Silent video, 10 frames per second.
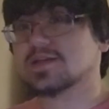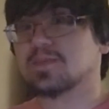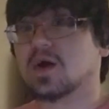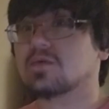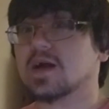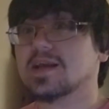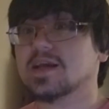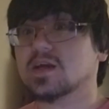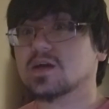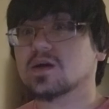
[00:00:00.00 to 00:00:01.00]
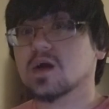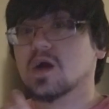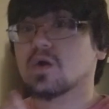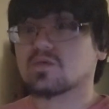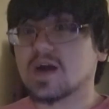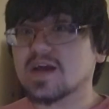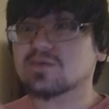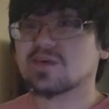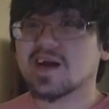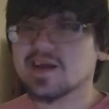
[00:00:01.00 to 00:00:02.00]
part right here,
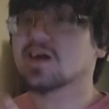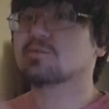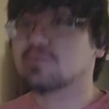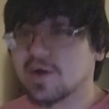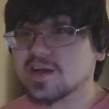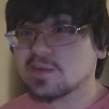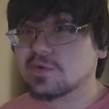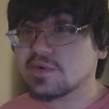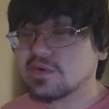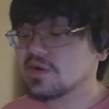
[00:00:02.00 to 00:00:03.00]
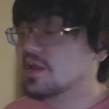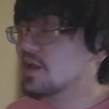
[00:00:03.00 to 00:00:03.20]
Red, Riot, Unbreakable,